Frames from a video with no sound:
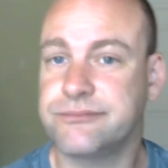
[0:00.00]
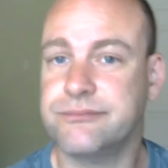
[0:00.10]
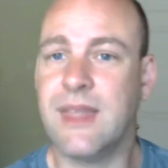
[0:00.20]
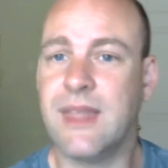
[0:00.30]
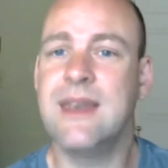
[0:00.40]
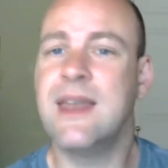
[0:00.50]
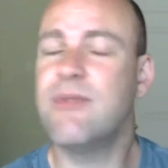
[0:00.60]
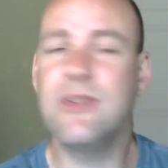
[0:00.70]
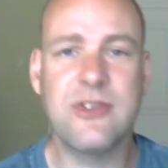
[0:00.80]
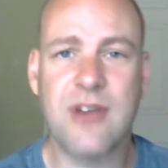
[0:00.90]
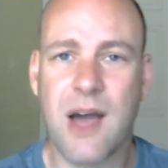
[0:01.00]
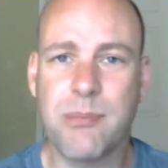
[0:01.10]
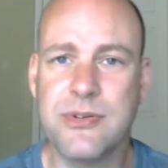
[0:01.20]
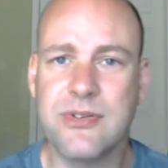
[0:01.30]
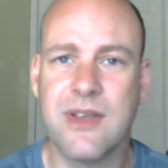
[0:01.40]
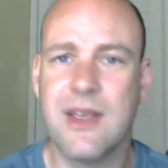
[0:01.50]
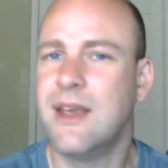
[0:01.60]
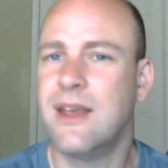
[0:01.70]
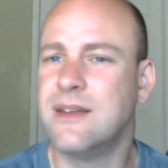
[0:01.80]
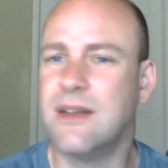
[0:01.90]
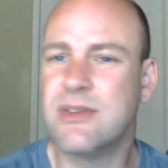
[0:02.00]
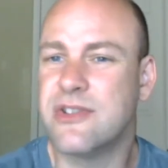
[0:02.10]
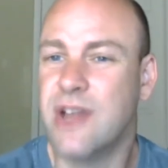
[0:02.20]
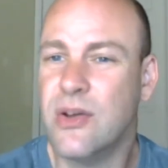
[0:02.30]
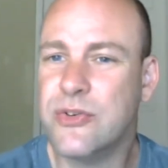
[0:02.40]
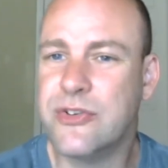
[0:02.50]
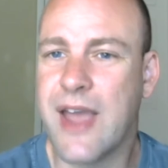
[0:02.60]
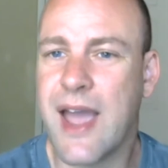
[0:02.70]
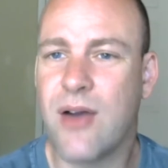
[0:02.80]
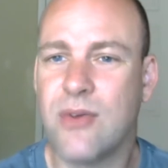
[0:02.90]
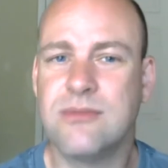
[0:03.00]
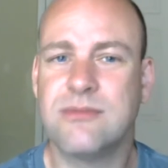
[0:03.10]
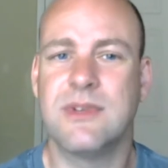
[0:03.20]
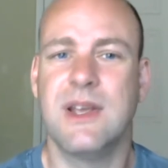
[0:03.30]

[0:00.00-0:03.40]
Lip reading: It never stops, never slows down,